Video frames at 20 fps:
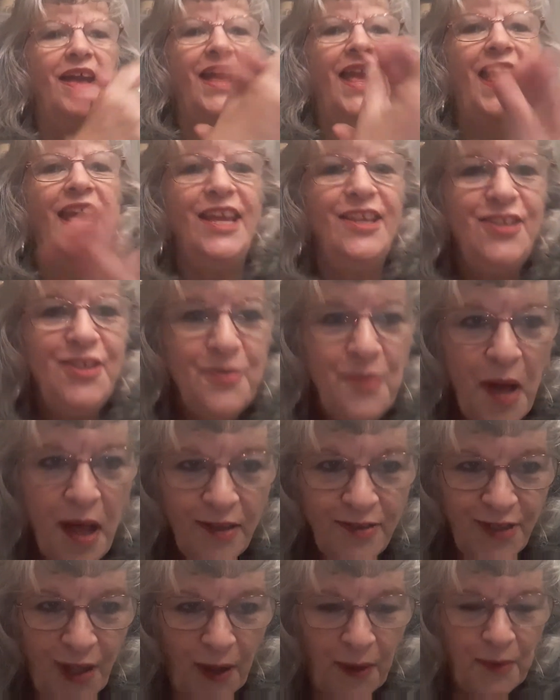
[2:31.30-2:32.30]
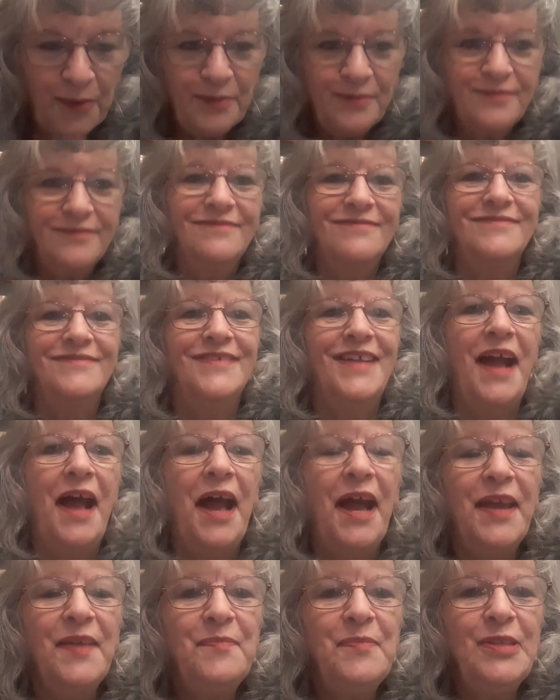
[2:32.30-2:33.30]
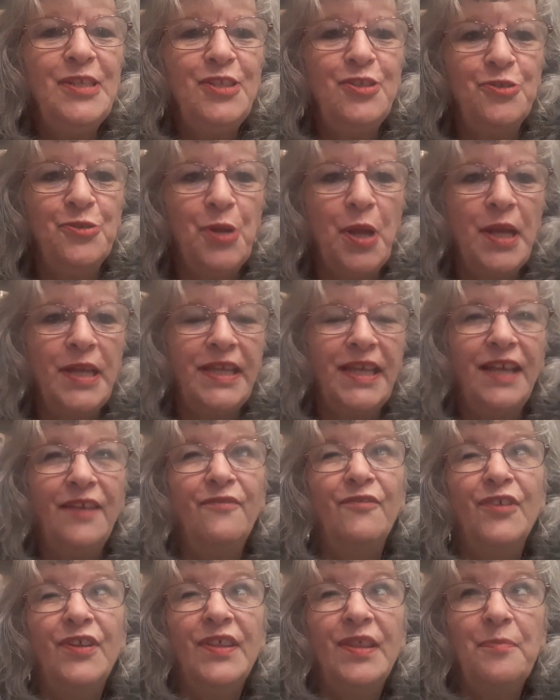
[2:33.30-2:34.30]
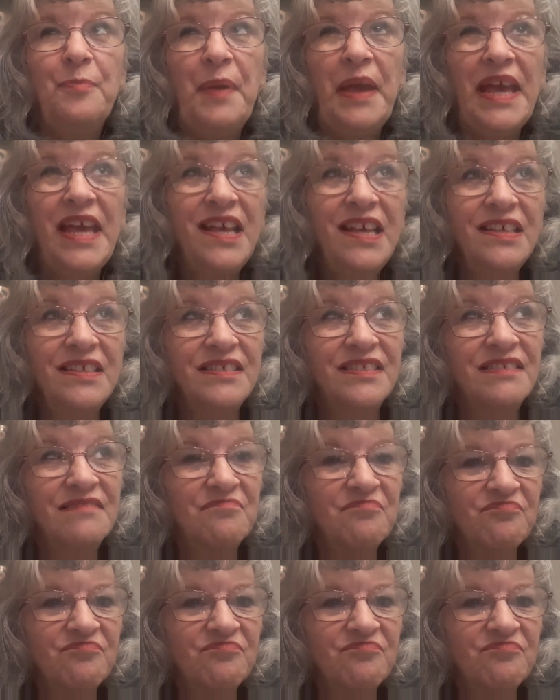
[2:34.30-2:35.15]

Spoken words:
as you all know, I've been trying for the past